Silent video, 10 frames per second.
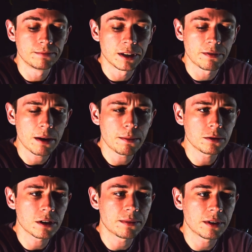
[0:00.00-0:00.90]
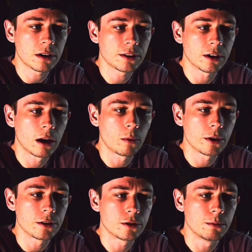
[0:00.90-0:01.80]
if I post something on there, I want
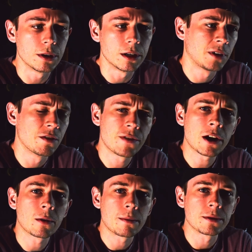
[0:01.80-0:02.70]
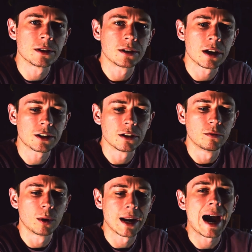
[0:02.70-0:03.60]
it to be a fair representation of
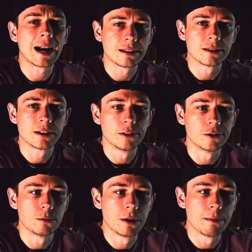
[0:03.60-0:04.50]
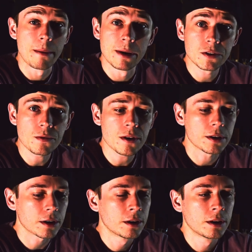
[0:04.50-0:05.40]
what I consider to be my best
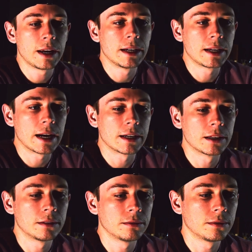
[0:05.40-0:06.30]
work. It kind of